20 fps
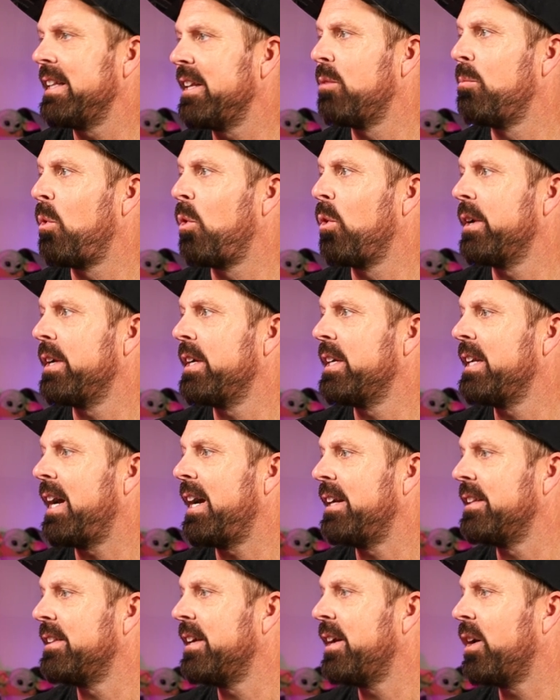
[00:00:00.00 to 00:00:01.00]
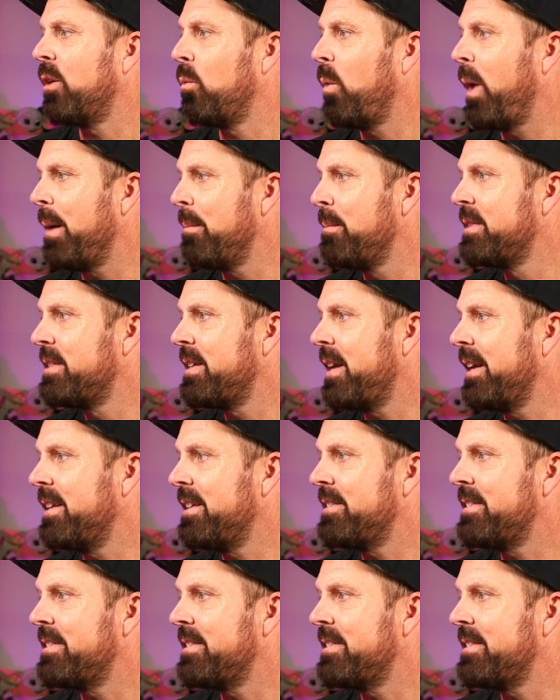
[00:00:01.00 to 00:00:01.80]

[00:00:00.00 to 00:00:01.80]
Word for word: a little more in on their website.